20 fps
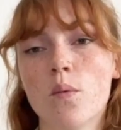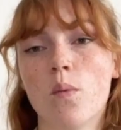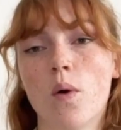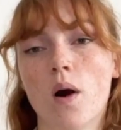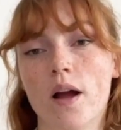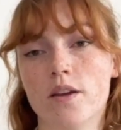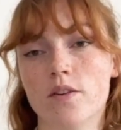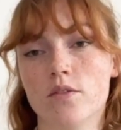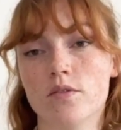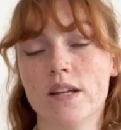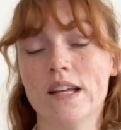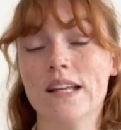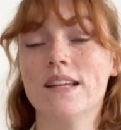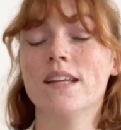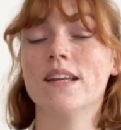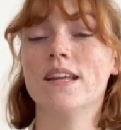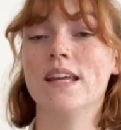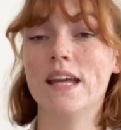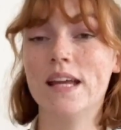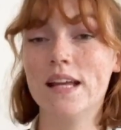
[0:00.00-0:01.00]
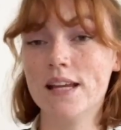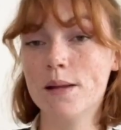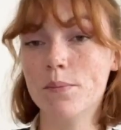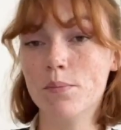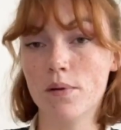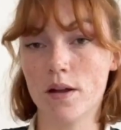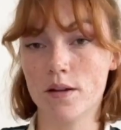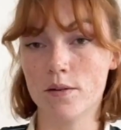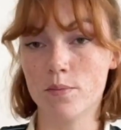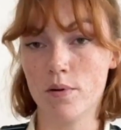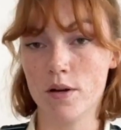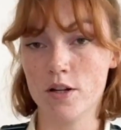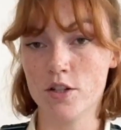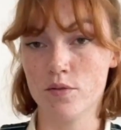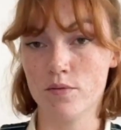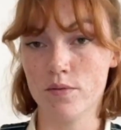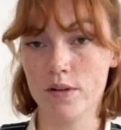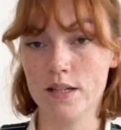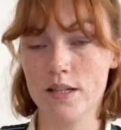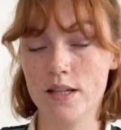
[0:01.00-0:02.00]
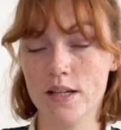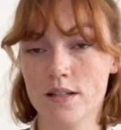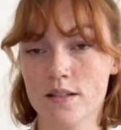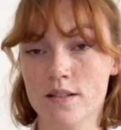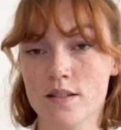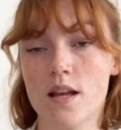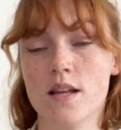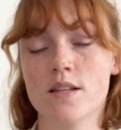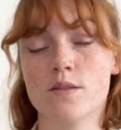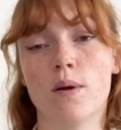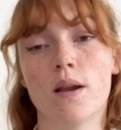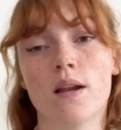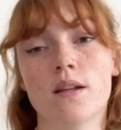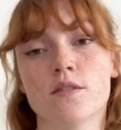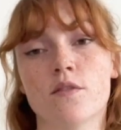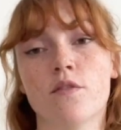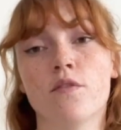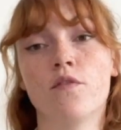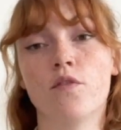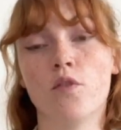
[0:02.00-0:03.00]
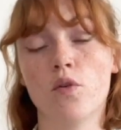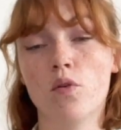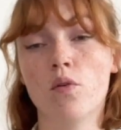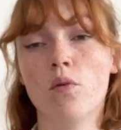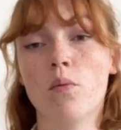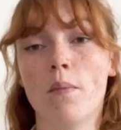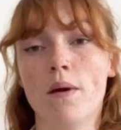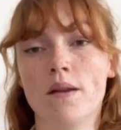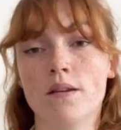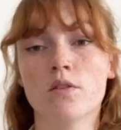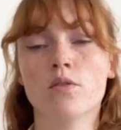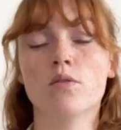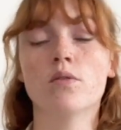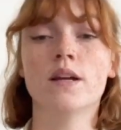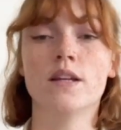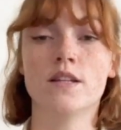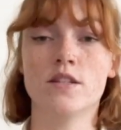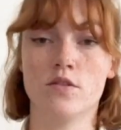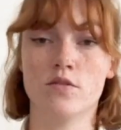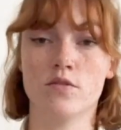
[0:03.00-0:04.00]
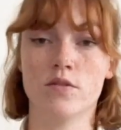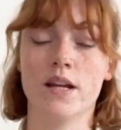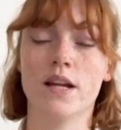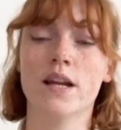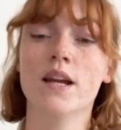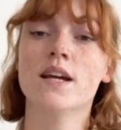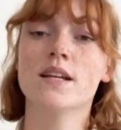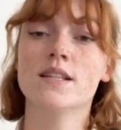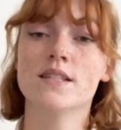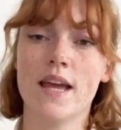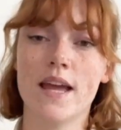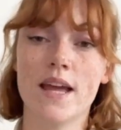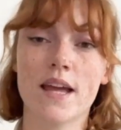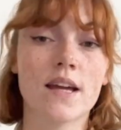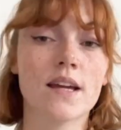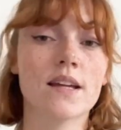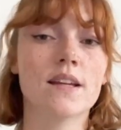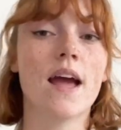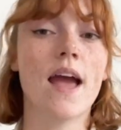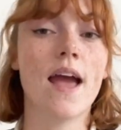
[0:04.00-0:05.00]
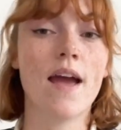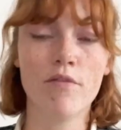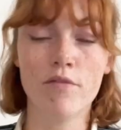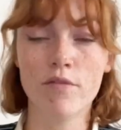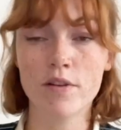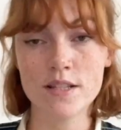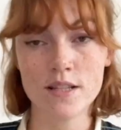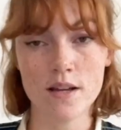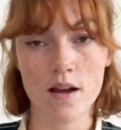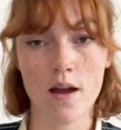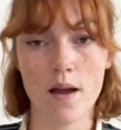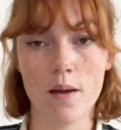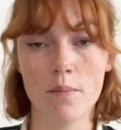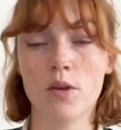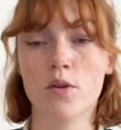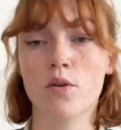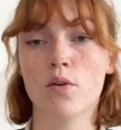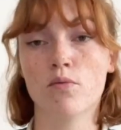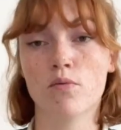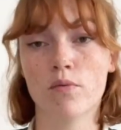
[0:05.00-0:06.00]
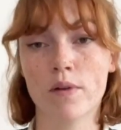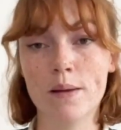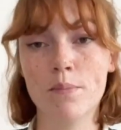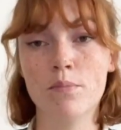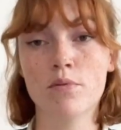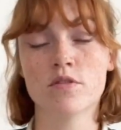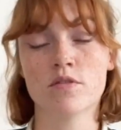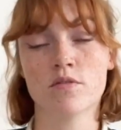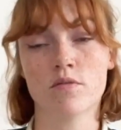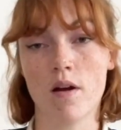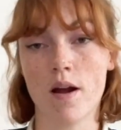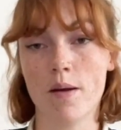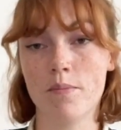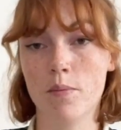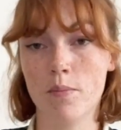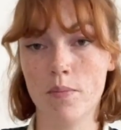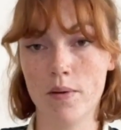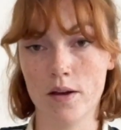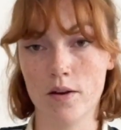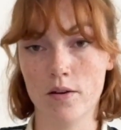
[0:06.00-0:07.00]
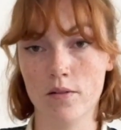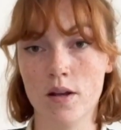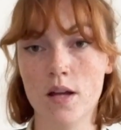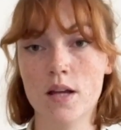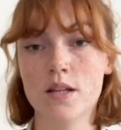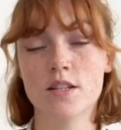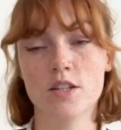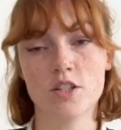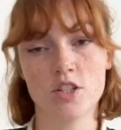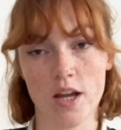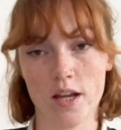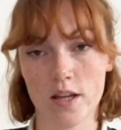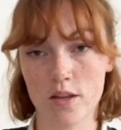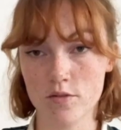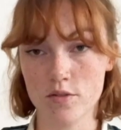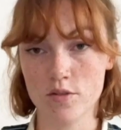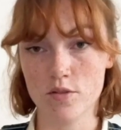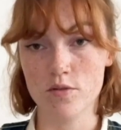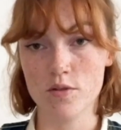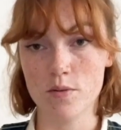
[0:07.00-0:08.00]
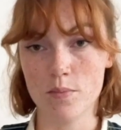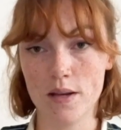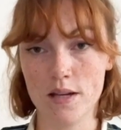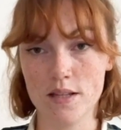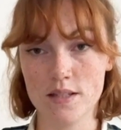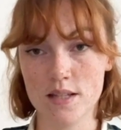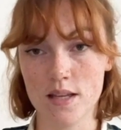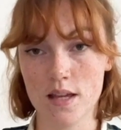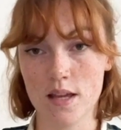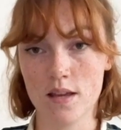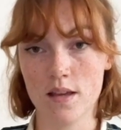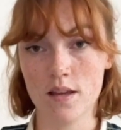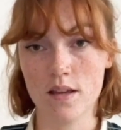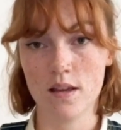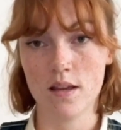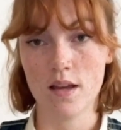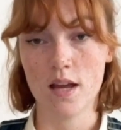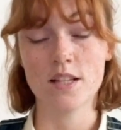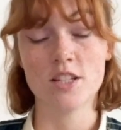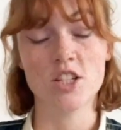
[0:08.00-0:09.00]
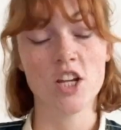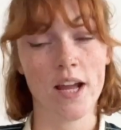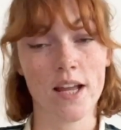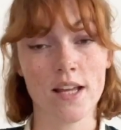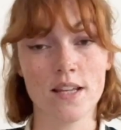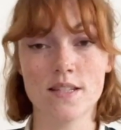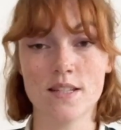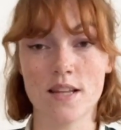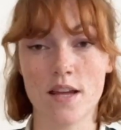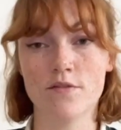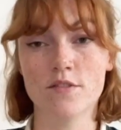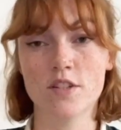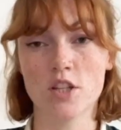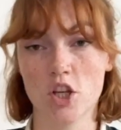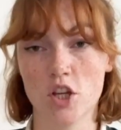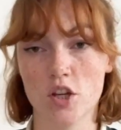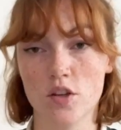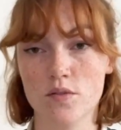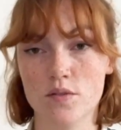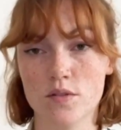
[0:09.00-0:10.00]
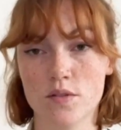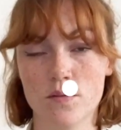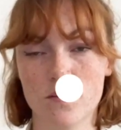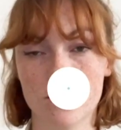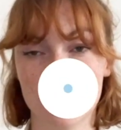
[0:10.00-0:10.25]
why you'll need yearly blood pressure readings as well as a full medical history taken every time you're re-prescribed the pill to check your suitability and check it's safe to use.